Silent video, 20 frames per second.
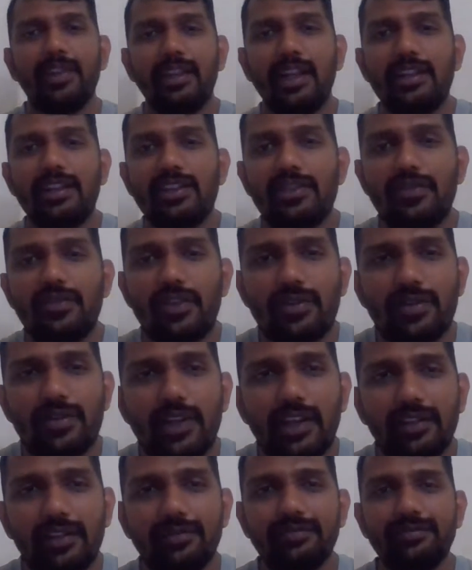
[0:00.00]
That's it for
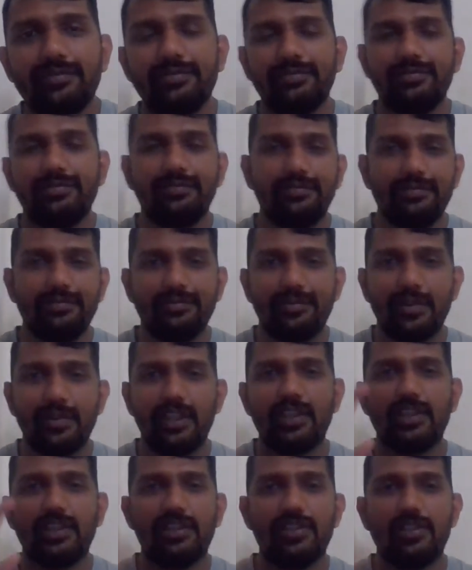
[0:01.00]
today.
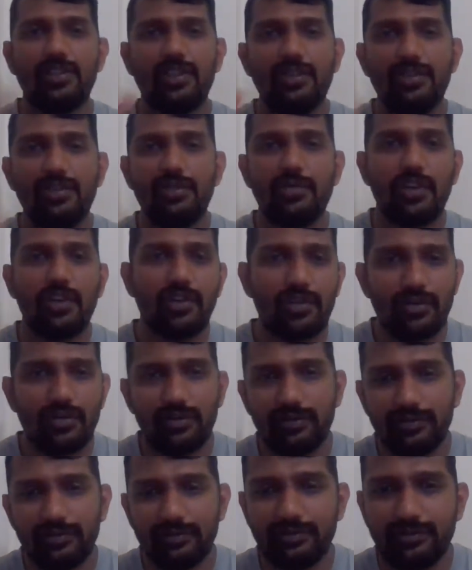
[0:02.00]
See you
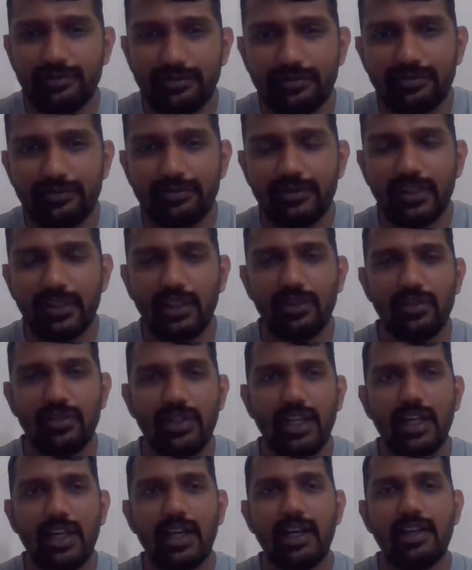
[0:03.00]
tomorrow.
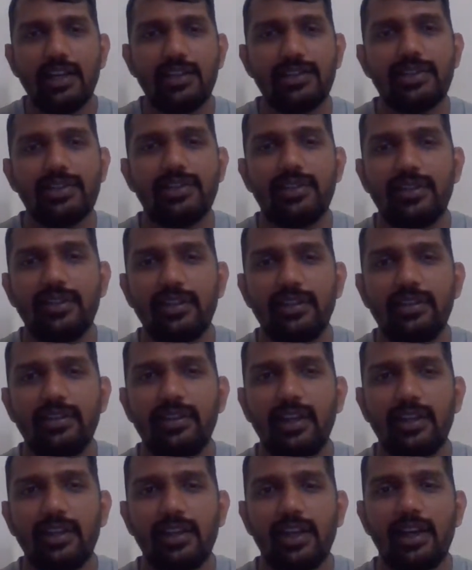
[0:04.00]
Good day, guys.
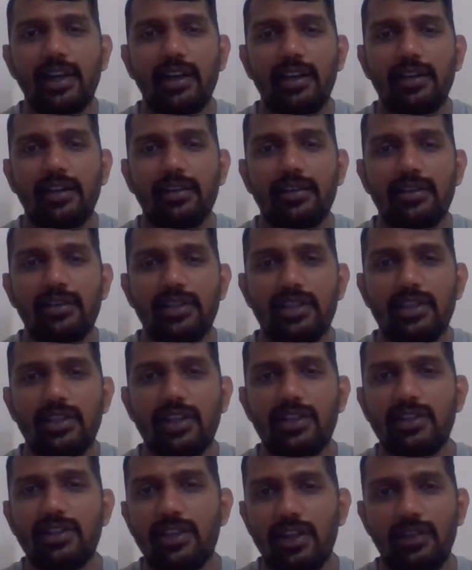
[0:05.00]
Take care.
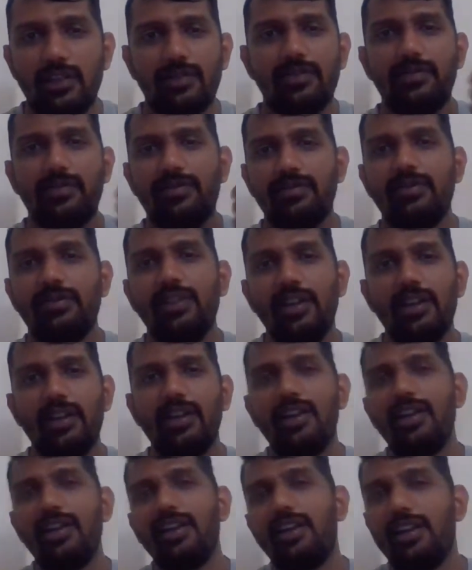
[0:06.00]
Stay safe.
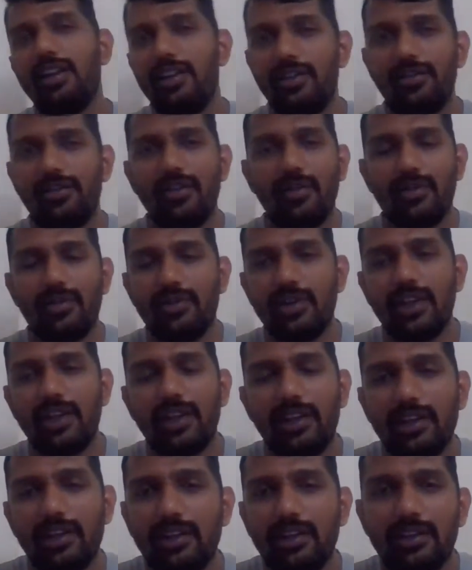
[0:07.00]
From
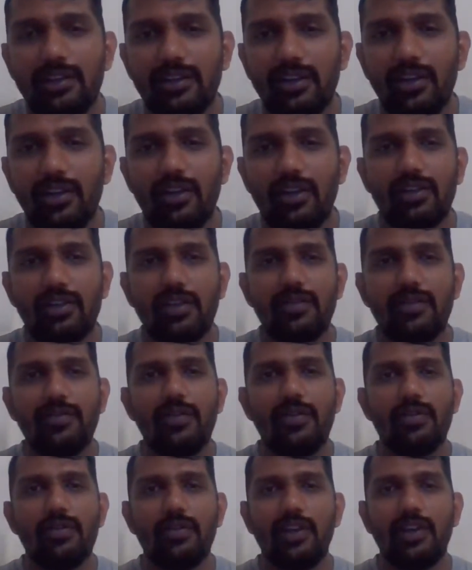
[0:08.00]
today, the lockdown
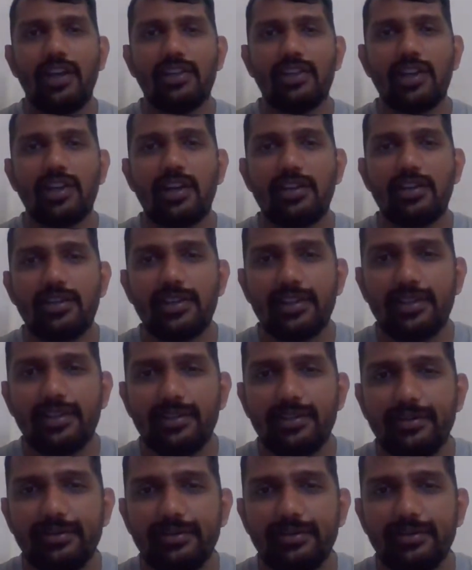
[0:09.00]
4 has started.